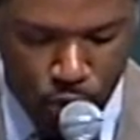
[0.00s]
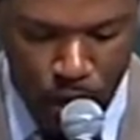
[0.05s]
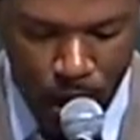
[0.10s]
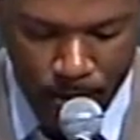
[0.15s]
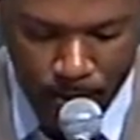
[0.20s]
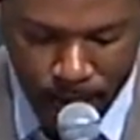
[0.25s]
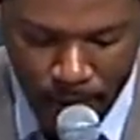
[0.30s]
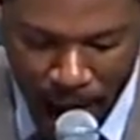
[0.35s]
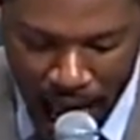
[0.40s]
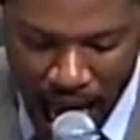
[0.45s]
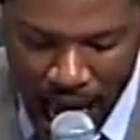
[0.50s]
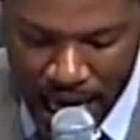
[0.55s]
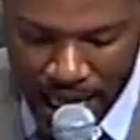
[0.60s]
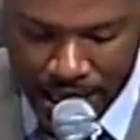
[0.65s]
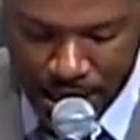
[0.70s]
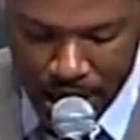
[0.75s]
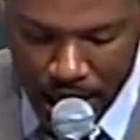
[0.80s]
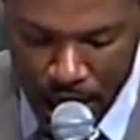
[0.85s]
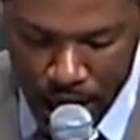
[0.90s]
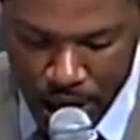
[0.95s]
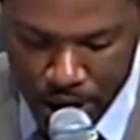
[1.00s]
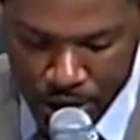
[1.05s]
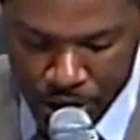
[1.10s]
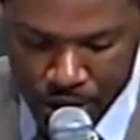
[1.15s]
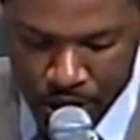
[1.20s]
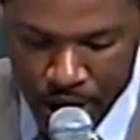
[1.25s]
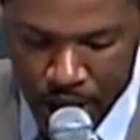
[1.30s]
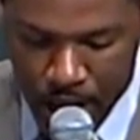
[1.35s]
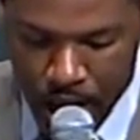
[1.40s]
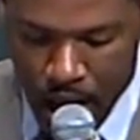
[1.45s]
remind
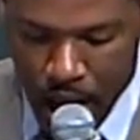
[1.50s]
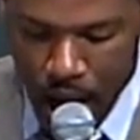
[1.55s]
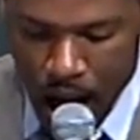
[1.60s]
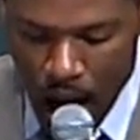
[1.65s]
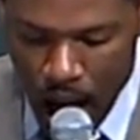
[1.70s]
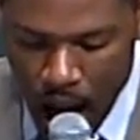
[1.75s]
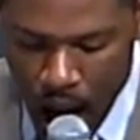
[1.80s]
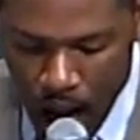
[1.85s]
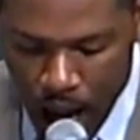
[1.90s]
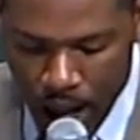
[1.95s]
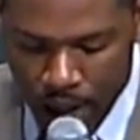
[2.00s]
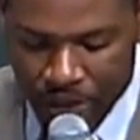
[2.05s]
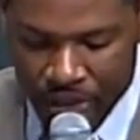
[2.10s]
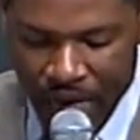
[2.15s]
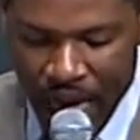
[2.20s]
us uh,